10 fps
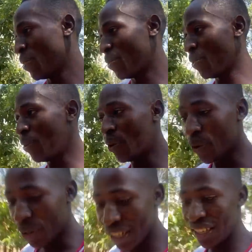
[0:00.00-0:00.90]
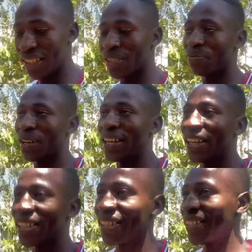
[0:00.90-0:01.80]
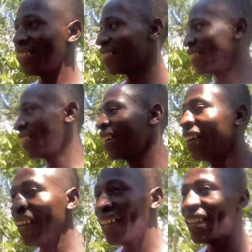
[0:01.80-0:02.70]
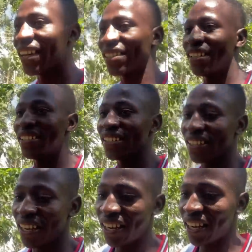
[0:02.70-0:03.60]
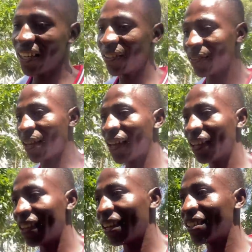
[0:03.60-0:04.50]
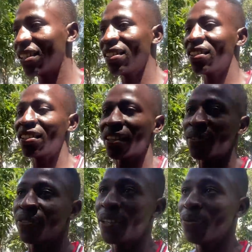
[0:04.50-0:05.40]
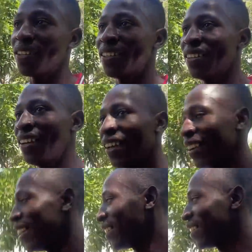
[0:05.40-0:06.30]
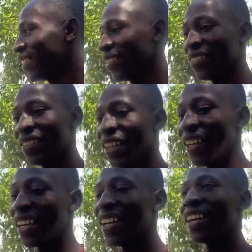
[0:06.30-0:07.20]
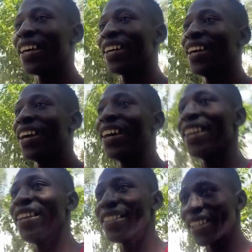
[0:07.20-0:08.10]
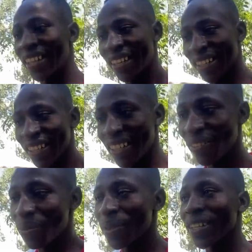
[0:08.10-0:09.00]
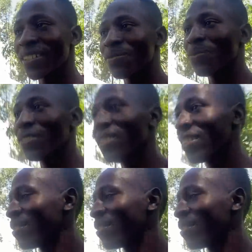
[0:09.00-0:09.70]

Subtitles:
who we inspired here. They are changing their lives, they are changing their family. Like, kind of literally everybody is building.